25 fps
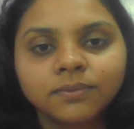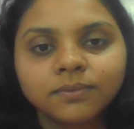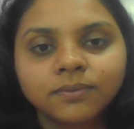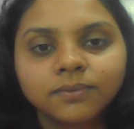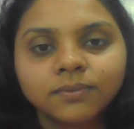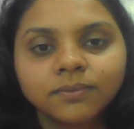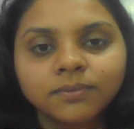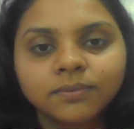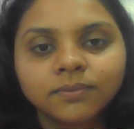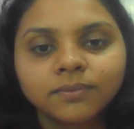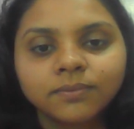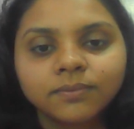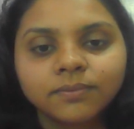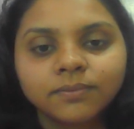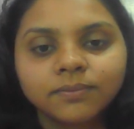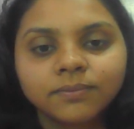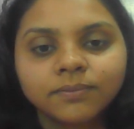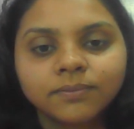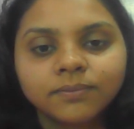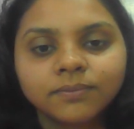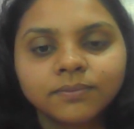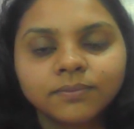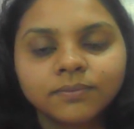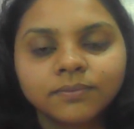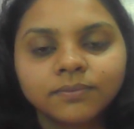
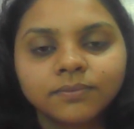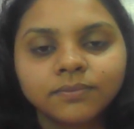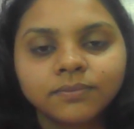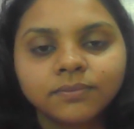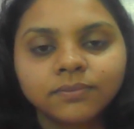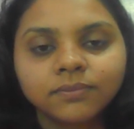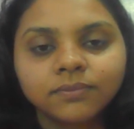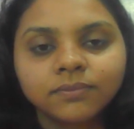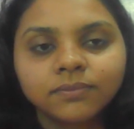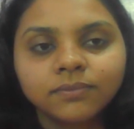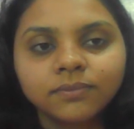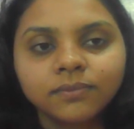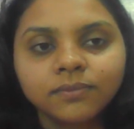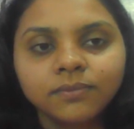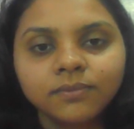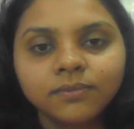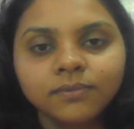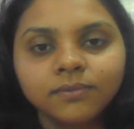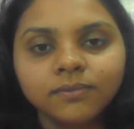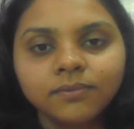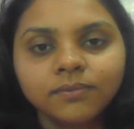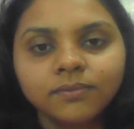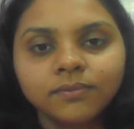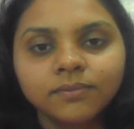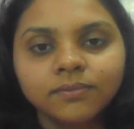
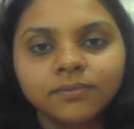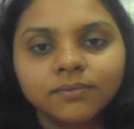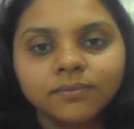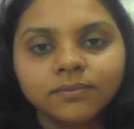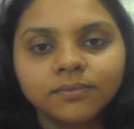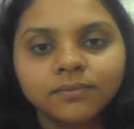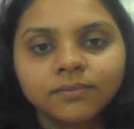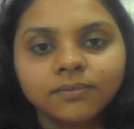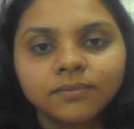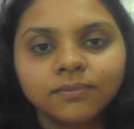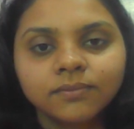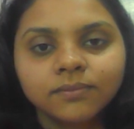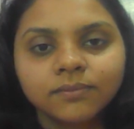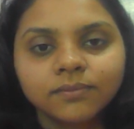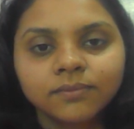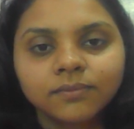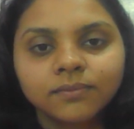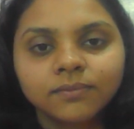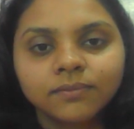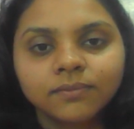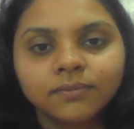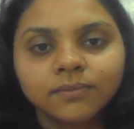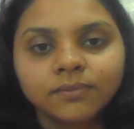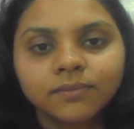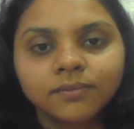
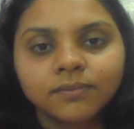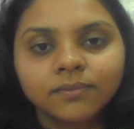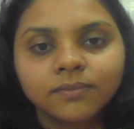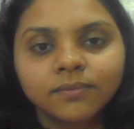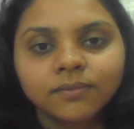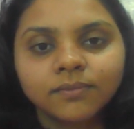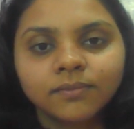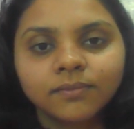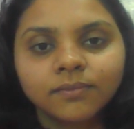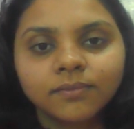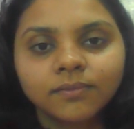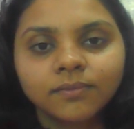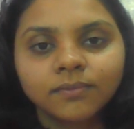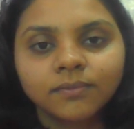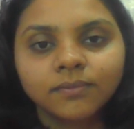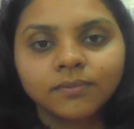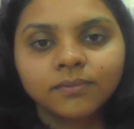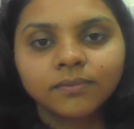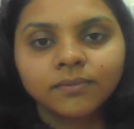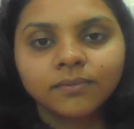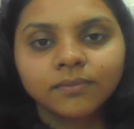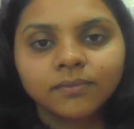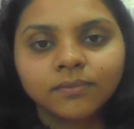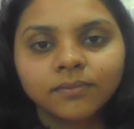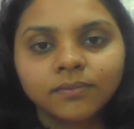
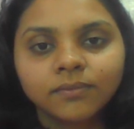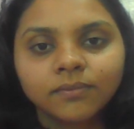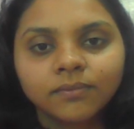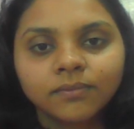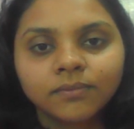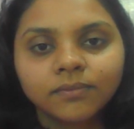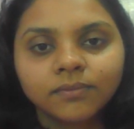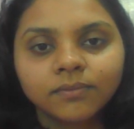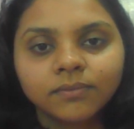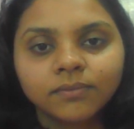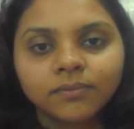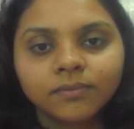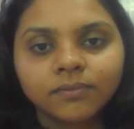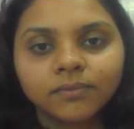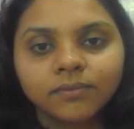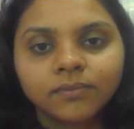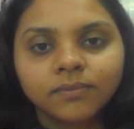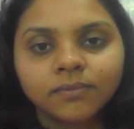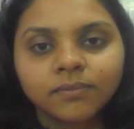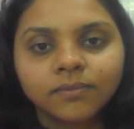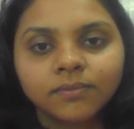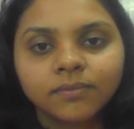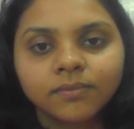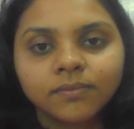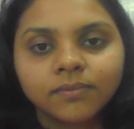
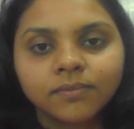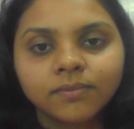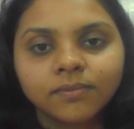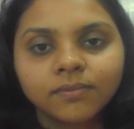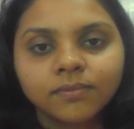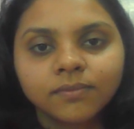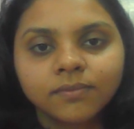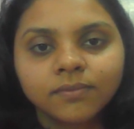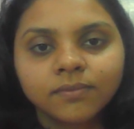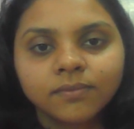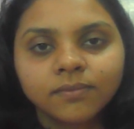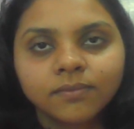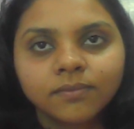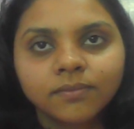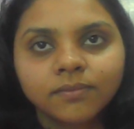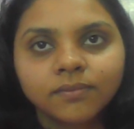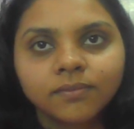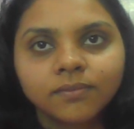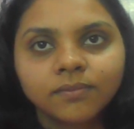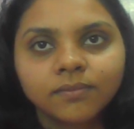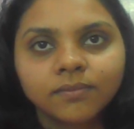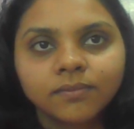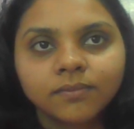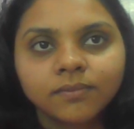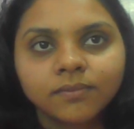
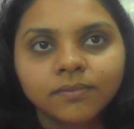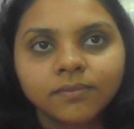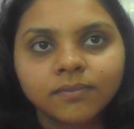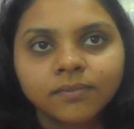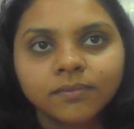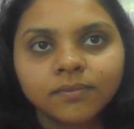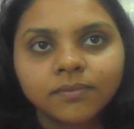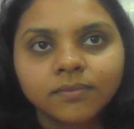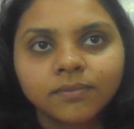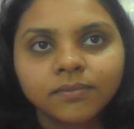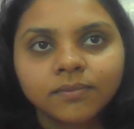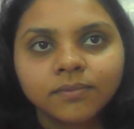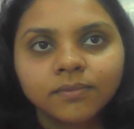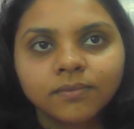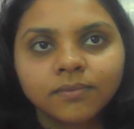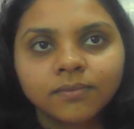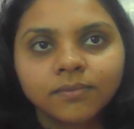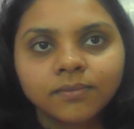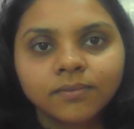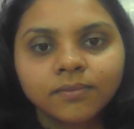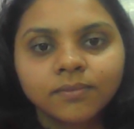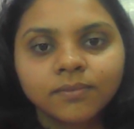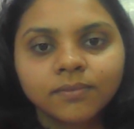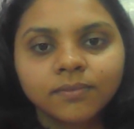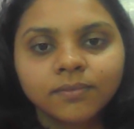
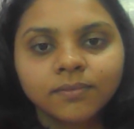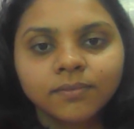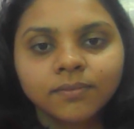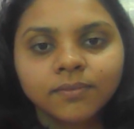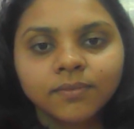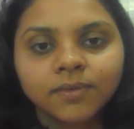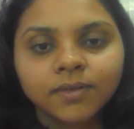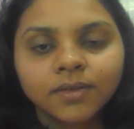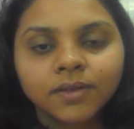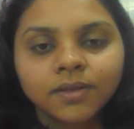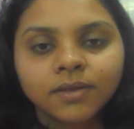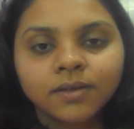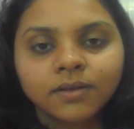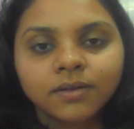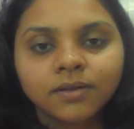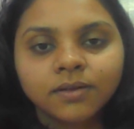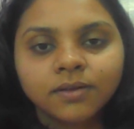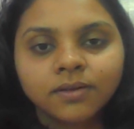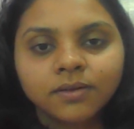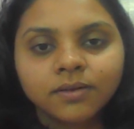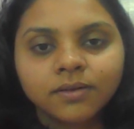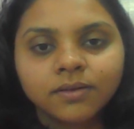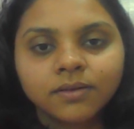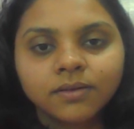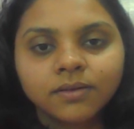This person isn't speaking.